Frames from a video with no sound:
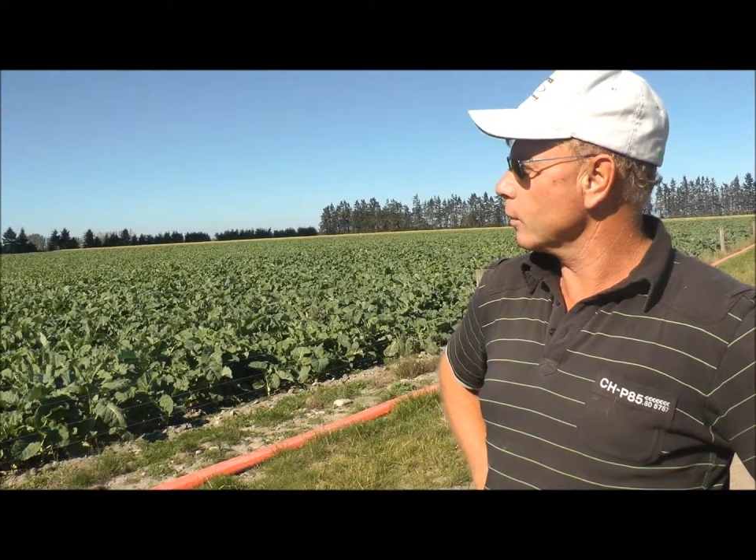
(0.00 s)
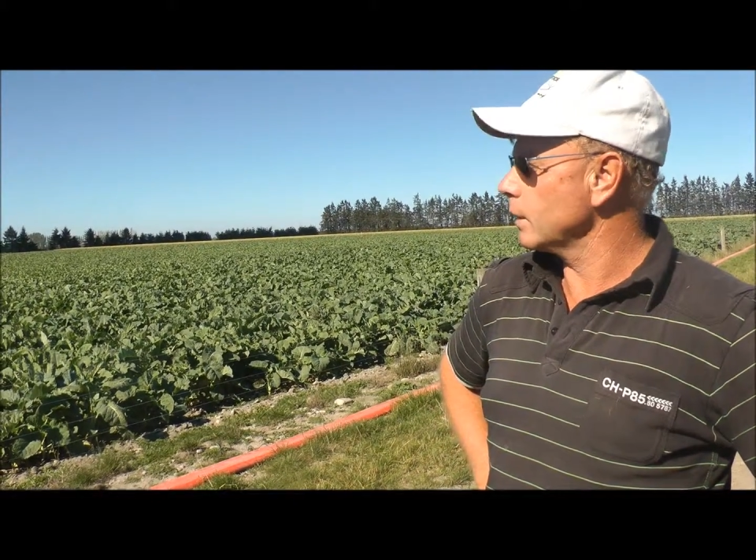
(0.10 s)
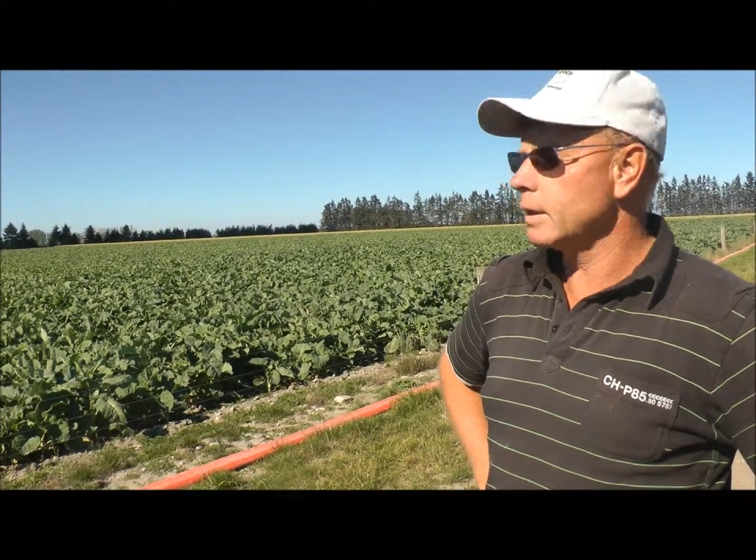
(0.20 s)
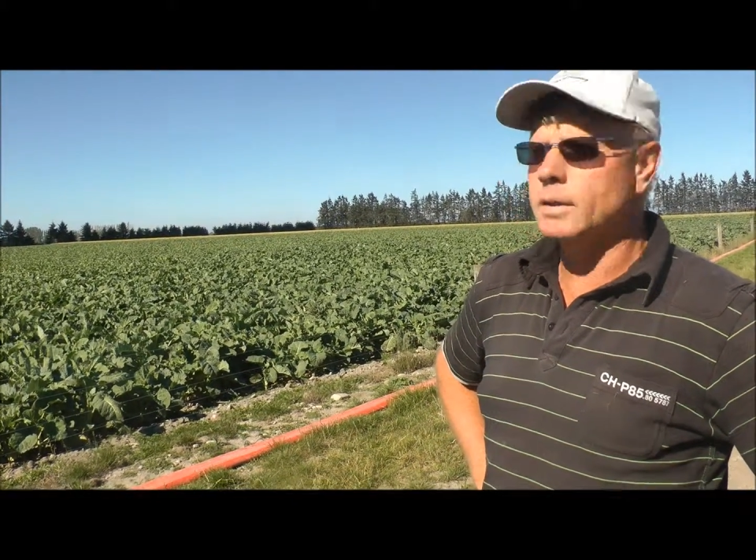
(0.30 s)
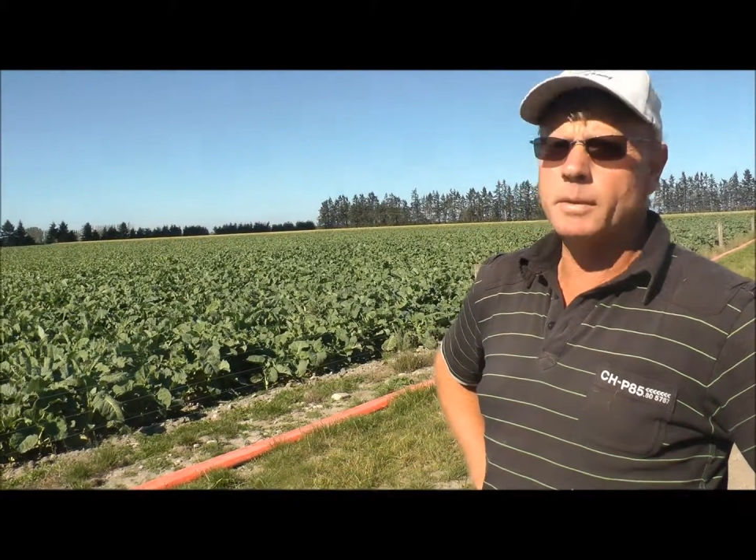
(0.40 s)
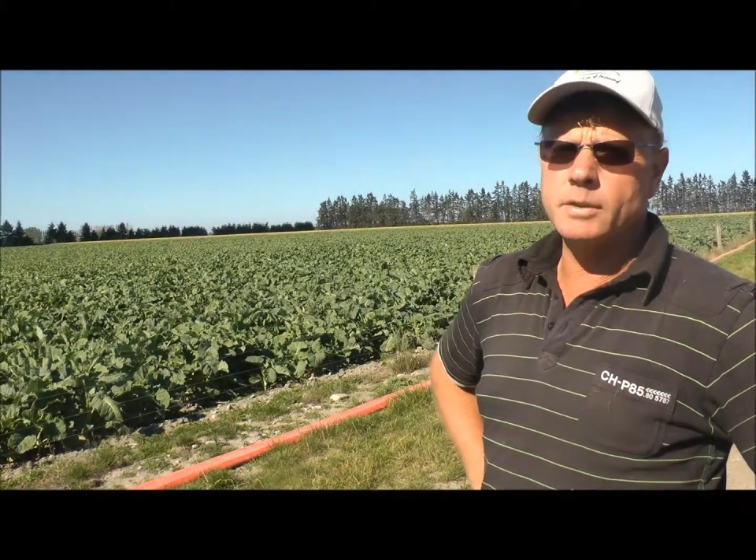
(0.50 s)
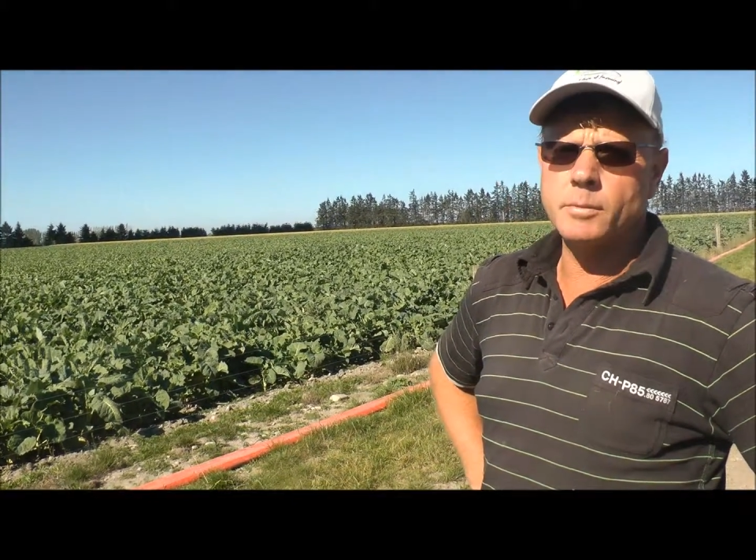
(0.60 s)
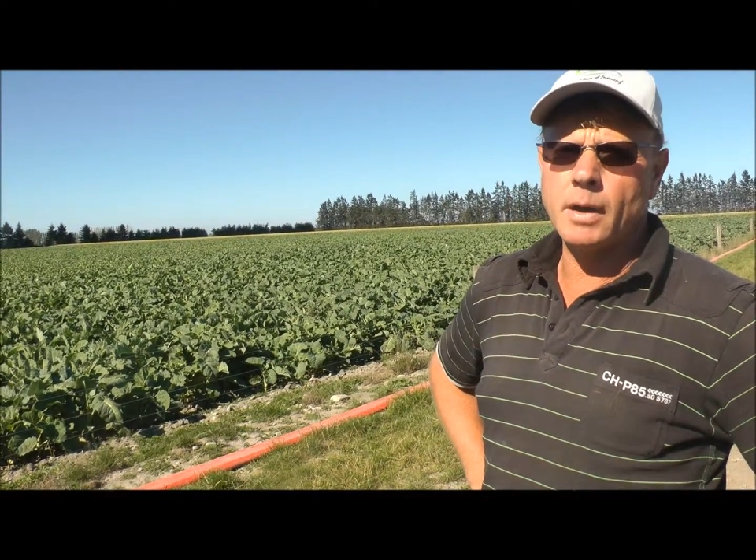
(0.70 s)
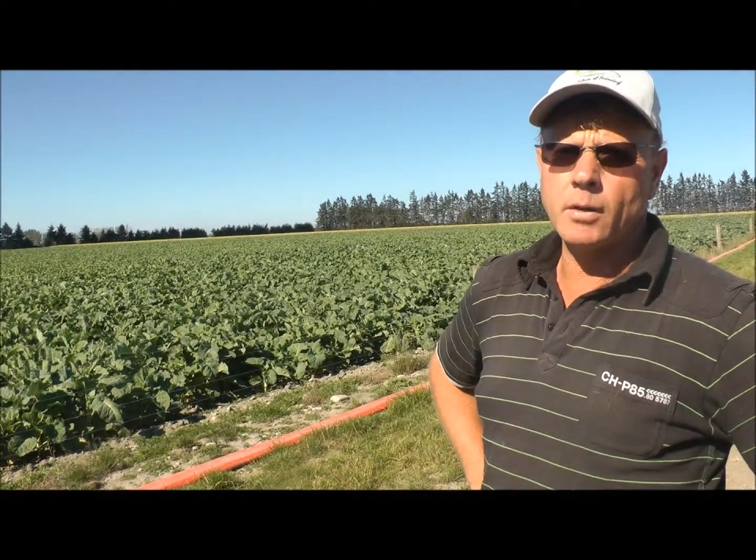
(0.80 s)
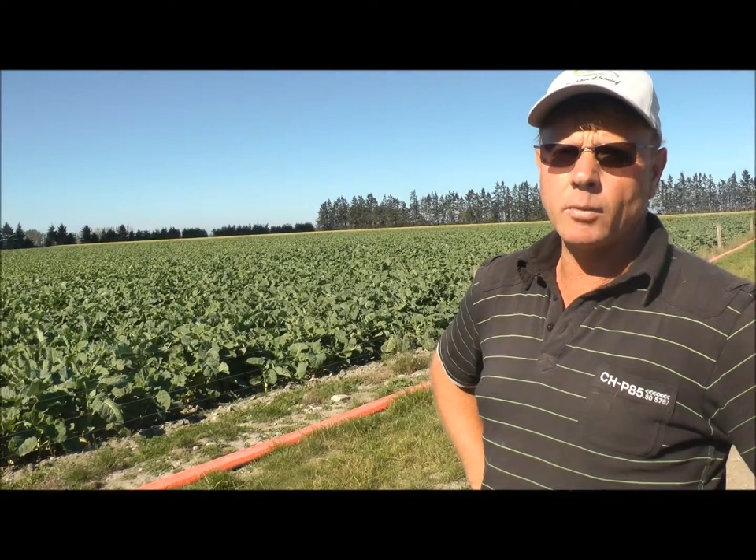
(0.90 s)
so we need to be
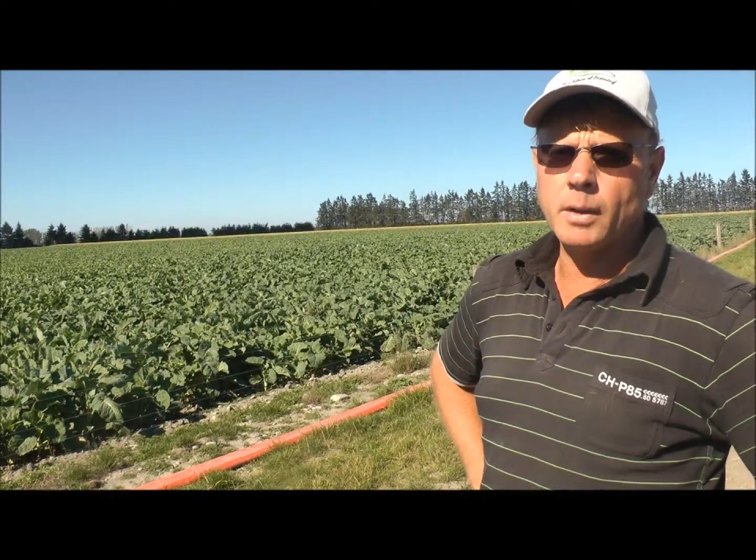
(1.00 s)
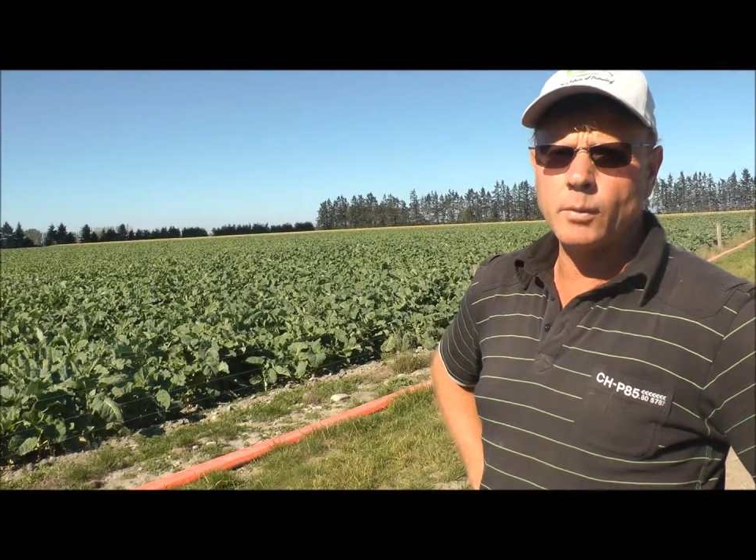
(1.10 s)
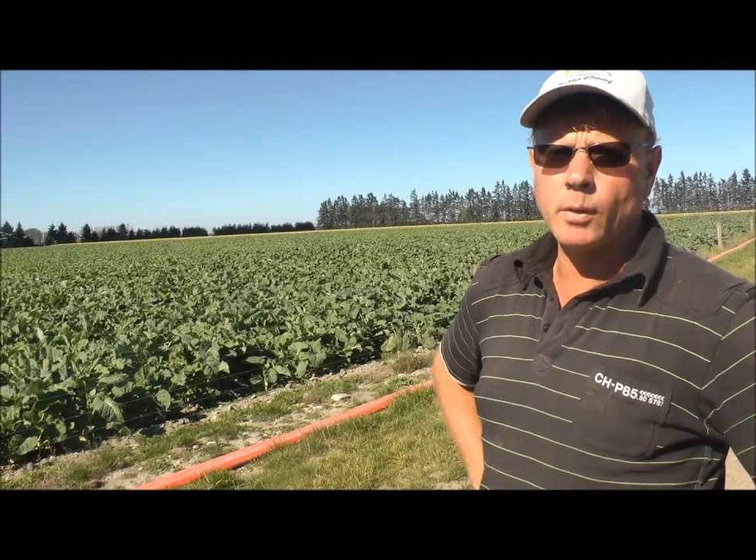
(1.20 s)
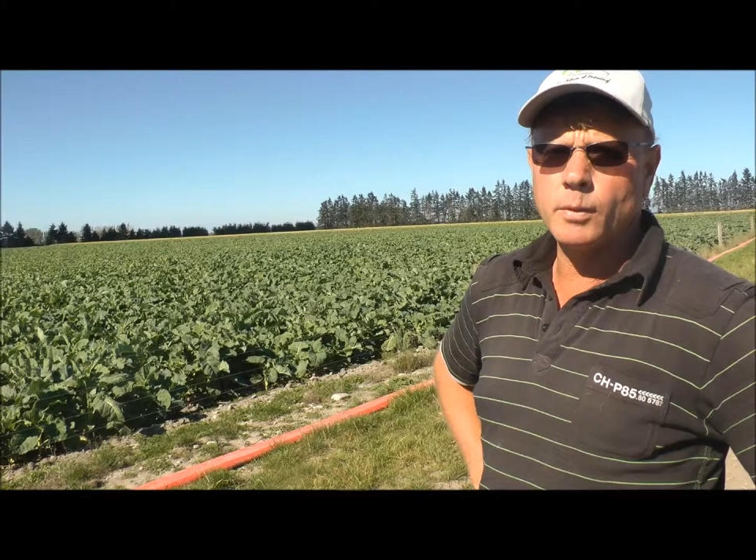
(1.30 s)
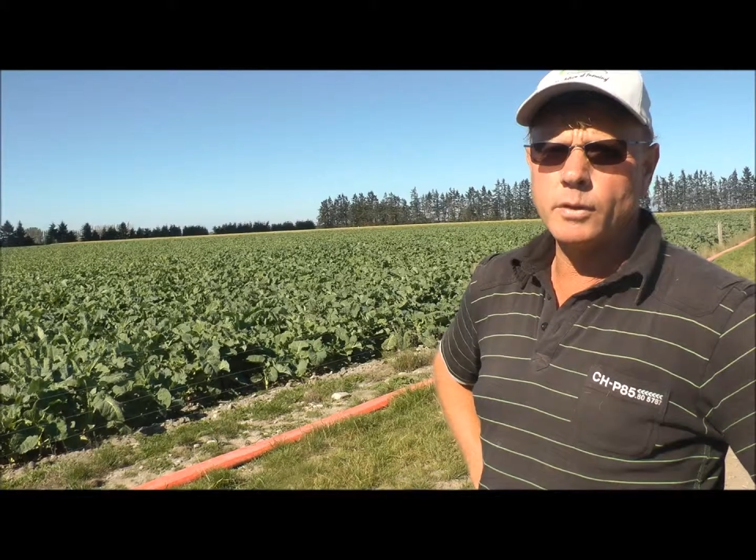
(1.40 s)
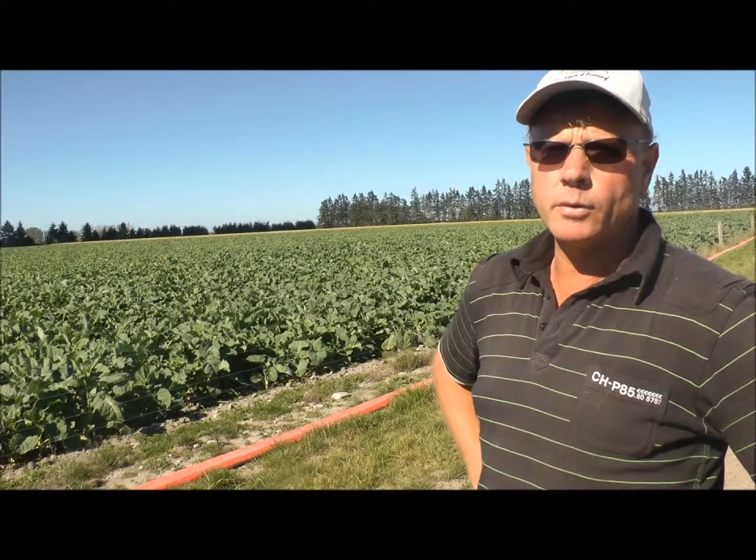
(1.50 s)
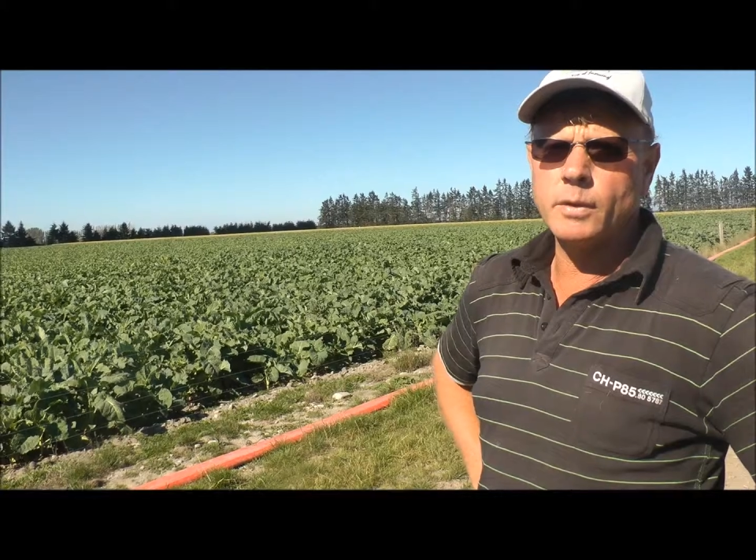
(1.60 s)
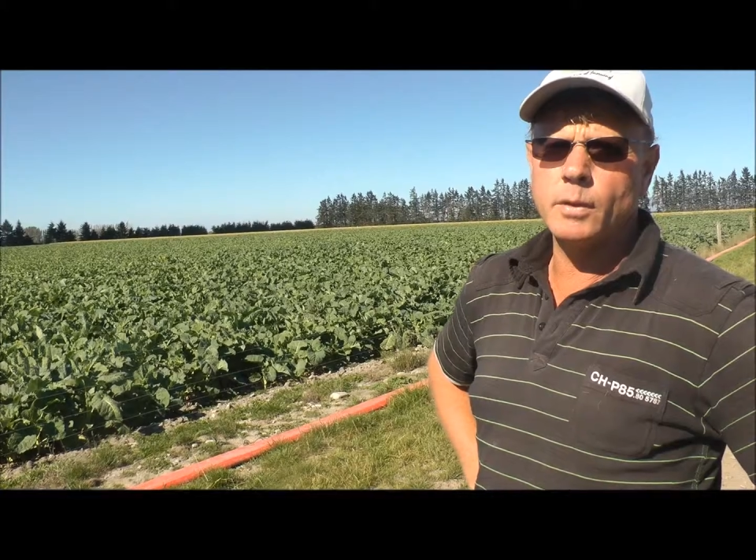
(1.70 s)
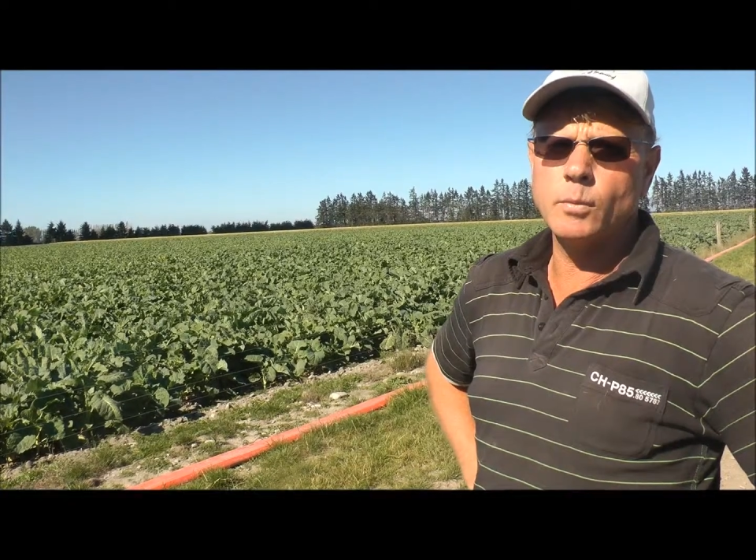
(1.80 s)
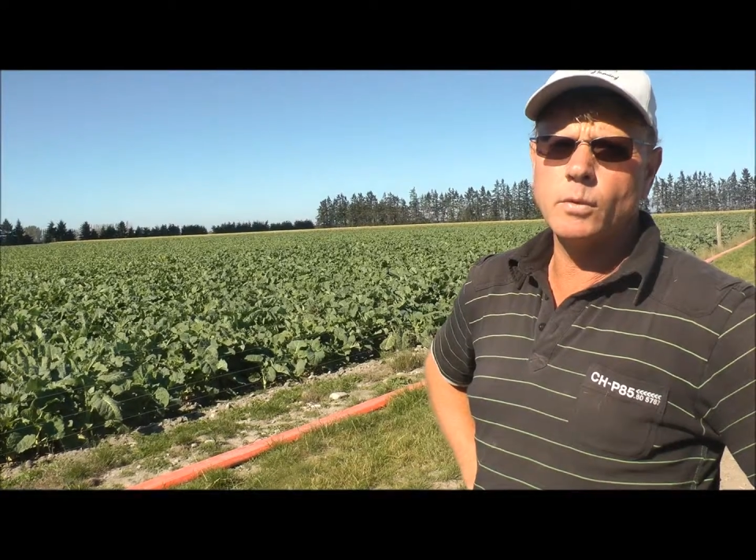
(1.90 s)
smarter about what we do
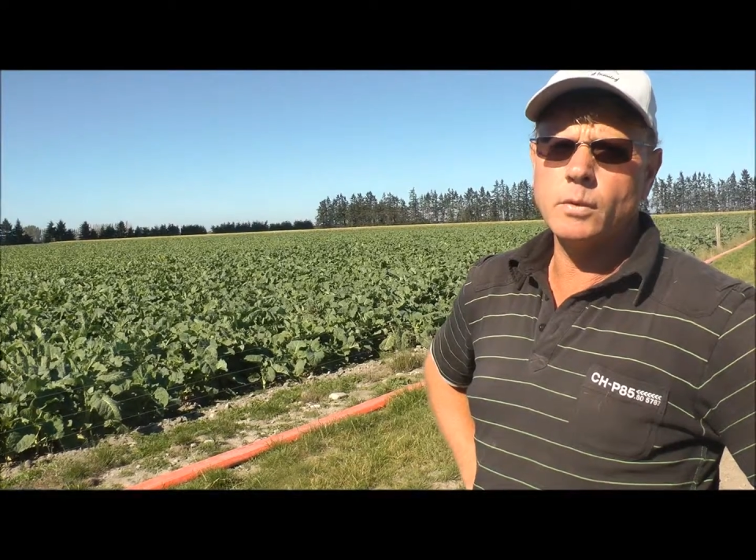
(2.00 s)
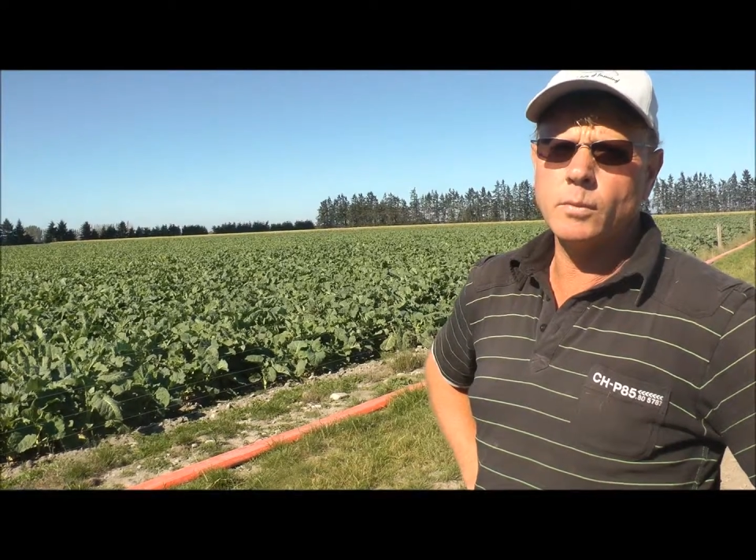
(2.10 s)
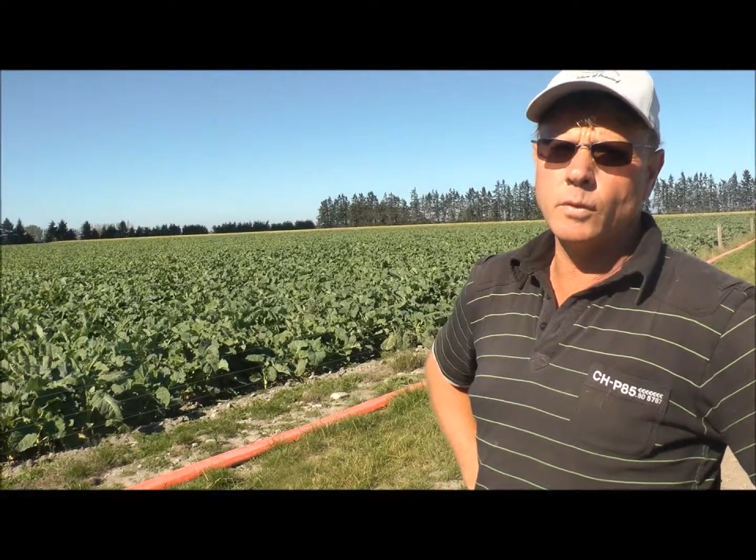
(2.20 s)
with our water.